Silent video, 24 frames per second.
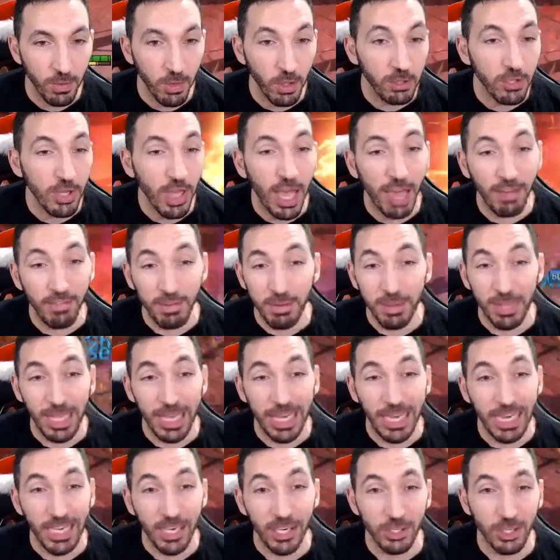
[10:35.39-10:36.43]
We also have him in the
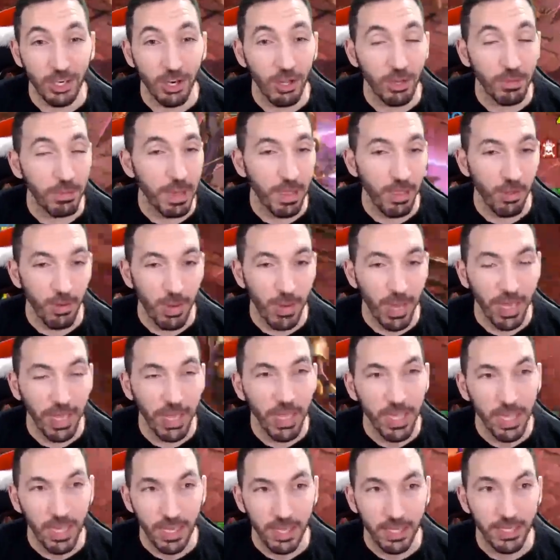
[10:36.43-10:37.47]
leader slot, by the way,
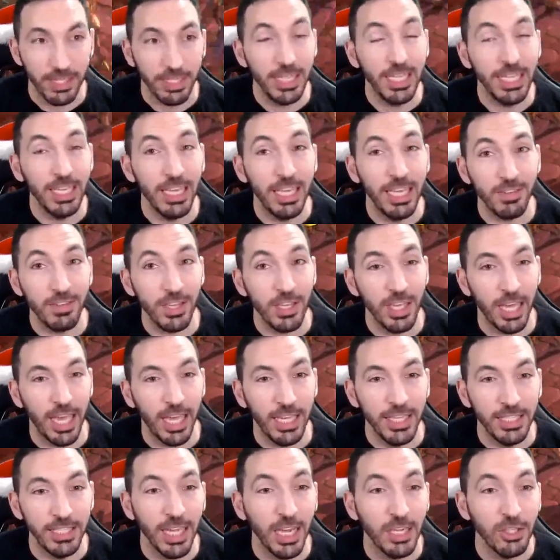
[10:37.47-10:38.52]
because he gives a,
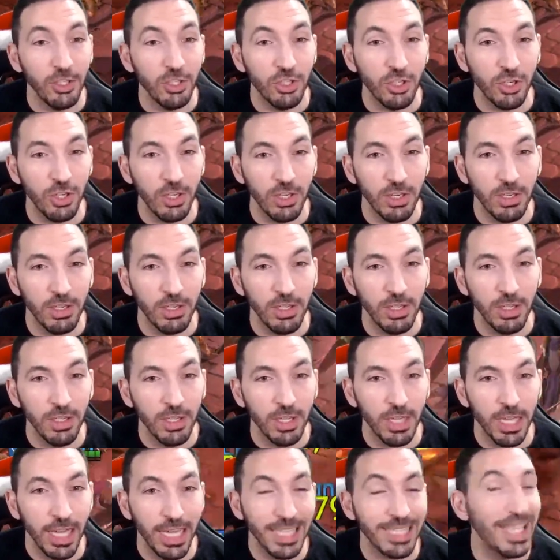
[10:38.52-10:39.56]
a dungeon
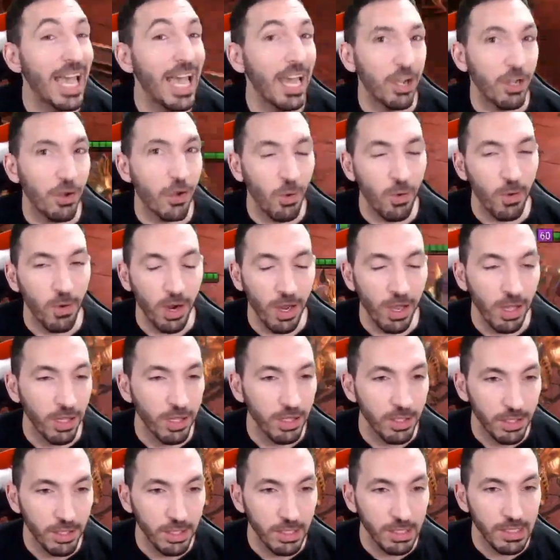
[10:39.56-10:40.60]
attack aura.
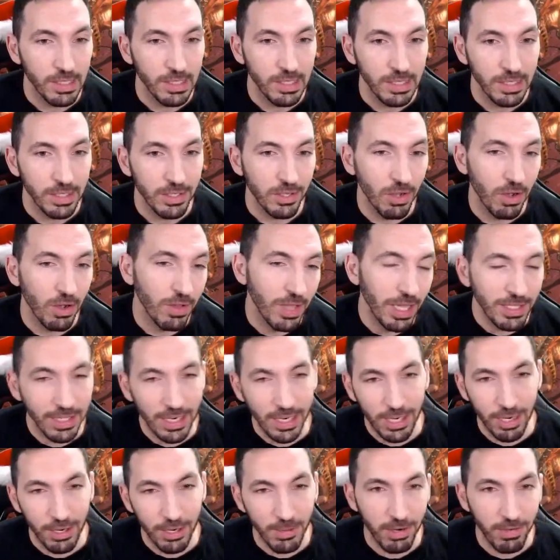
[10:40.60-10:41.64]
So that's a
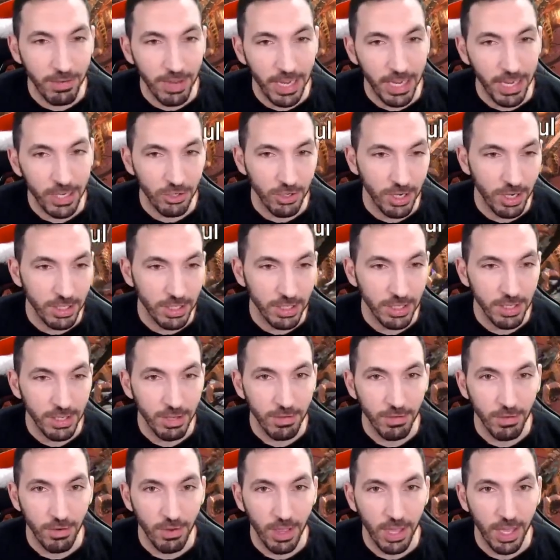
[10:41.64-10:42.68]
little bit of extras
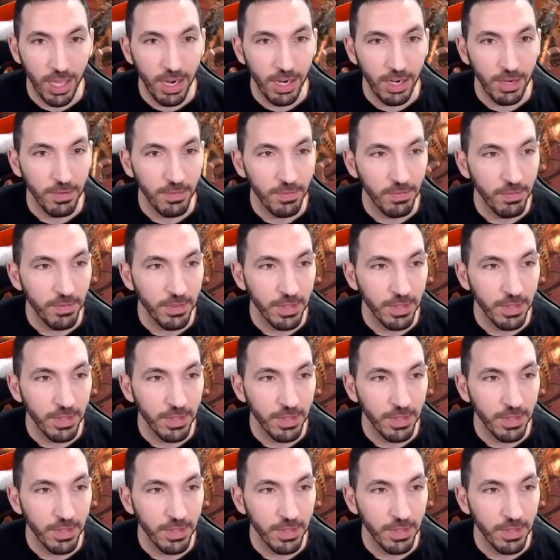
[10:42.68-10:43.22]
for there.